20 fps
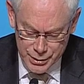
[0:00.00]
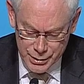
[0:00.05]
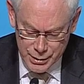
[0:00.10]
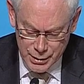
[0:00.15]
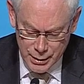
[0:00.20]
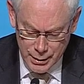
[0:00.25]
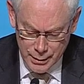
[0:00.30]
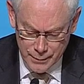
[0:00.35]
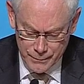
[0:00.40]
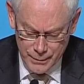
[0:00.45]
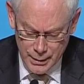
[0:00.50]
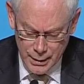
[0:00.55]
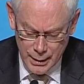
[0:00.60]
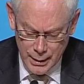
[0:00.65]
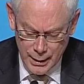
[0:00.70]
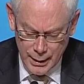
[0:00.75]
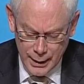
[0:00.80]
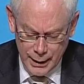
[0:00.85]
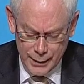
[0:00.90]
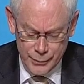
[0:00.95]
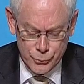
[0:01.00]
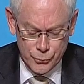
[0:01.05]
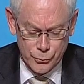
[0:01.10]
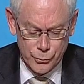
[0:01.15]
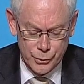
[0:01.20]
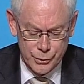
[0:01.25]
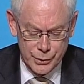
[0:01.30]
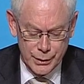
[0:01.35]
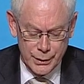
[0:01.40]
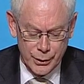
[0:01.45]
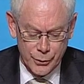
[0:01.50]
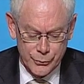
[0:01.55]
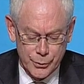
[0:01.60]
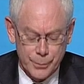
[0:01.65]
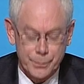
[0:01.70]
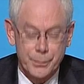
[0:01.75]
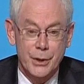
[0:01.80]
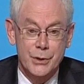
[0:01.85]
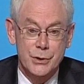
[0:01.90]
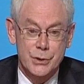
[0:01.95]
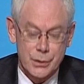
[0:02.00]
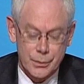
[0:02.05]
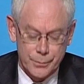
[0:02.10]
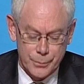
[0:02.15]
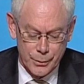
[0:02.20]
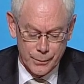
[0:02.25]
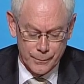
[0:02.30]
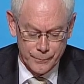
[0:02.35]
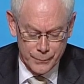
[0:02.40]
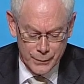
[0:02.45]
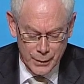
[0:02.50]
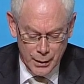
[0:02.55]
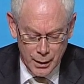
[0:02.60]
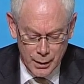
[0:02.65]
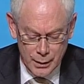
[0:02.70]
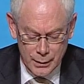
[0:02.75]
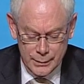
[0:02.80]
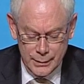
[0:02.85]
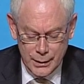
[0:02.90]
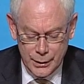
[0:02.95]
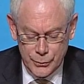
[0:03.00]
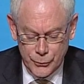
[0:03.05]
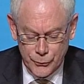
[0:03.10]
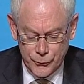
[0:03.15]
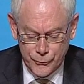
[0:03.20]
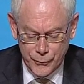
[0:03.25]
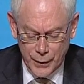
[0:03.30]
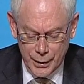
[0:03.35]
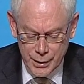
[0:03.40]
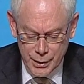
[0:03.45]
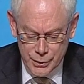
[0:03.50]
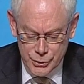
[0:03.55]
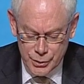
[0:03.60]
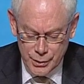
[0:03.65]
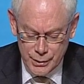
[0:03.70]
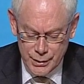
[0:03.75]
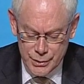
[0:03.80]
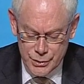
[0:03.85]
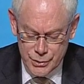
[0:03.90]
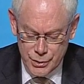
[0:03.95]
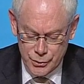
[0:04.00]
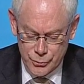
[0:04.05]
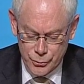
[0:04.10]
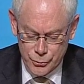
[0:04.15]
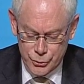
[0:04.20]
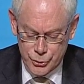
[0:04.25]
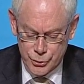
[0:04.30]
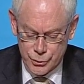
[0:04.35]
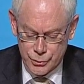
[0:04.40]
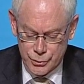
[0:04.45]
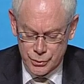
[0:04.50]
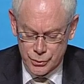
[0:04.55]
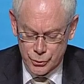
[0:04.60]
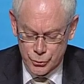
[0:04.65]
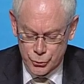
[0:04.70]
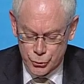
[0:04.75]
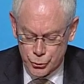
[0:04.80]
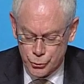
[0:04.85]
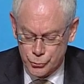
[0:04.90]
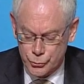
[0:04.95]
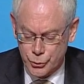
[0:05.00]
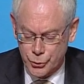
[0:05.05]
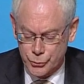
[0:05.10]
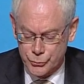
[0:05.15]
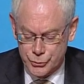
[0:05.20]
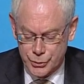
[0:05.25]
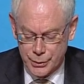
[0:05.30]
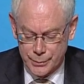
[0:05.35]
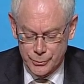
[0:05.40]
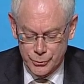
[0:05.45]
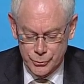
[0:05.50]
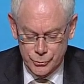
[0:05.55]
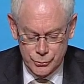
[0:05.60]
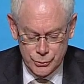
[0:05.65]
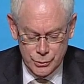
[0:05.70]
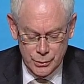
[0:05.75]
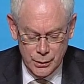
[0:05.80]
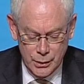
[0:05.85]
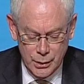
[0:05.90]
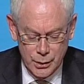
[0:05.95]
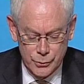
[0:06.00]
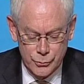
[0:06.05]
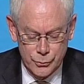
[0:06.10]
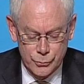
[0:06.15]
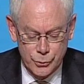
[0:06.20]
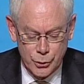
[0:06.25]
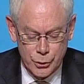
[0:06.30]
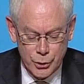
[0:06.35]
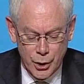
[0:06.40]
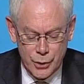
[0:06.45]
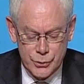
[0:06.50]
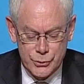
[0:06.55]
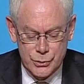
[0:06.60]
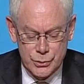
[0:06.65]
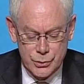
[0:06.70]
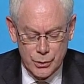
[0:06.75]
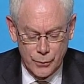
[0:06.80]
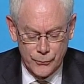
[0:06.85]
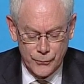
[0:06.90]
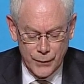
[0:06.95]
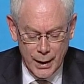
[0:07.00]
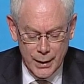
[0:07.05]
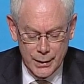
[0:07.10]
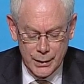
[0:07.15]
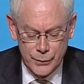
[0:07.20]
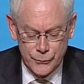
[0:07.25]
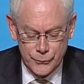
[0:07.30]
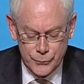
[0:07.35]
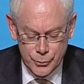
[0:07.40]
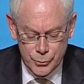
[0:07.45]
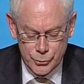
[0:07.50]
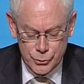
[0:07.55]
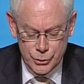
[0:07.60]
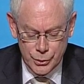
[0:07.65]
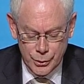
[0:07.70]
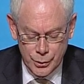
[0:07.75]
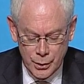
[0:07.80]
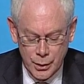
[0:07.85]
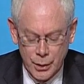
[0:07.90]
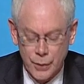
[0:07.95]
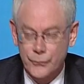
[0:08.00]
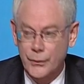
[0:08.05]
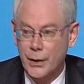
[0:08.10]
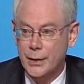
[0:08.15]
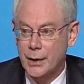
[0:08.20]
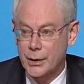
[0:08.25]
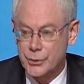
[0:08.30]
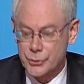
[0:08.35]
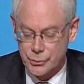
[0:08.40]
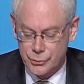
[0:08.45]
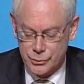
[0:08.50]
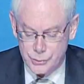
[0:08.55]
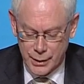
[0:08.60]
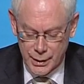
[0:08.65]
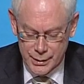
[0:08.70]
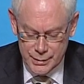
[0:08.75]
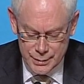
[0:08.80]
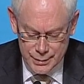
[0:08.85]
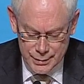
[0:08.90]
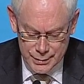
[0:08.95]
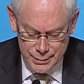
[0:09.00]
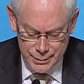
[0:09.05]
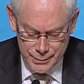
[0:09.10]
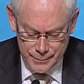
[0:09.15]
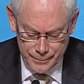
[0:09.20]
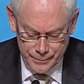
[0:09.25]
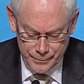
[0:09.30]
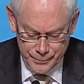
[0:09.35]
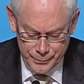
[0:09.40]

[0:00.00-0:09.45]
risk and to agree on the principle that the financial institutions should contribute to the costs of any future financial crisis.